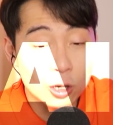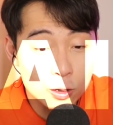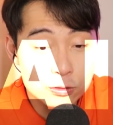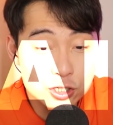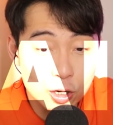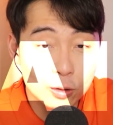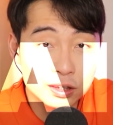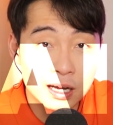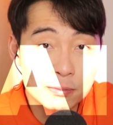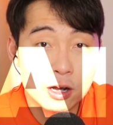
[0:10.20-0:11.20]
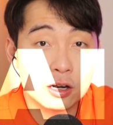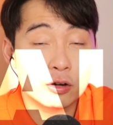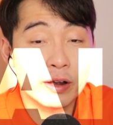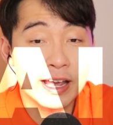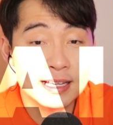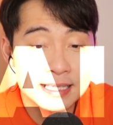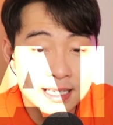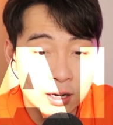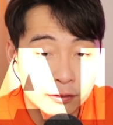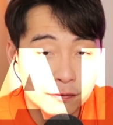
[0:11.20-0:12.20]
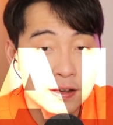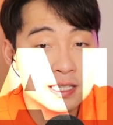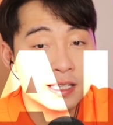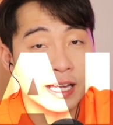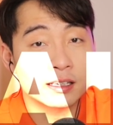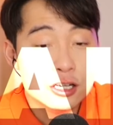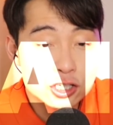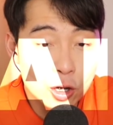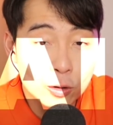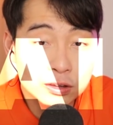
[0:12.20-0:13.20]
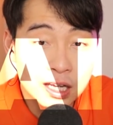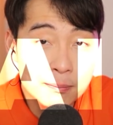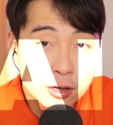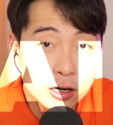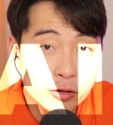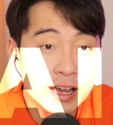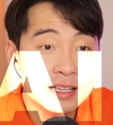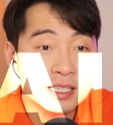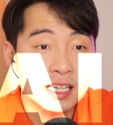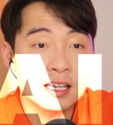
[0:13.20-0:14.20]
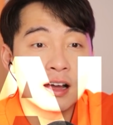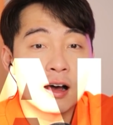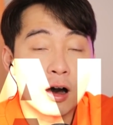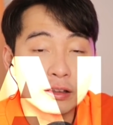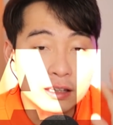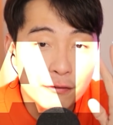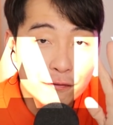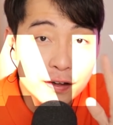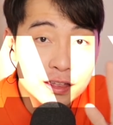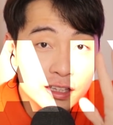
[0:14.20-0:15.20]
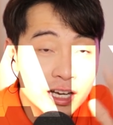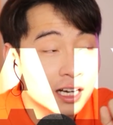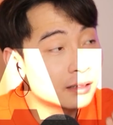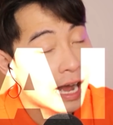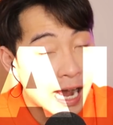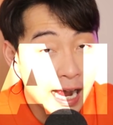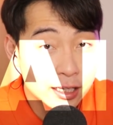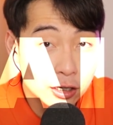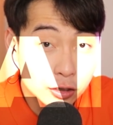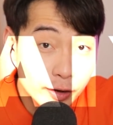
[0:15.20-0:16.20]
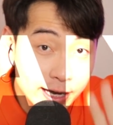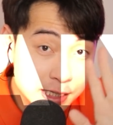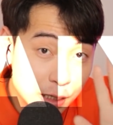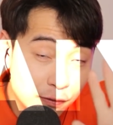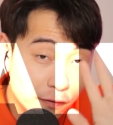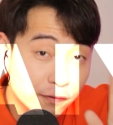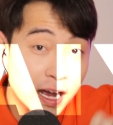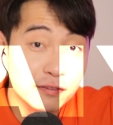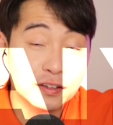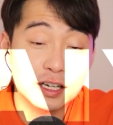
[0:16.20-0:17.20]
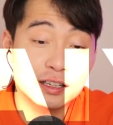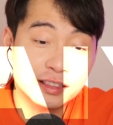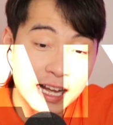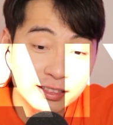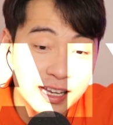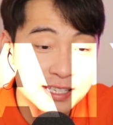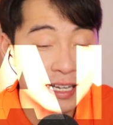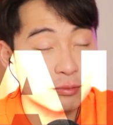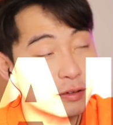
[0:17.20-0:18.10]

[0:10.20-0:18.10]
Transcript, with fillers: Don't show them your crazy on first date. Show them your crazy on the 5th year. Hide your crazy for 5 years, then they stuck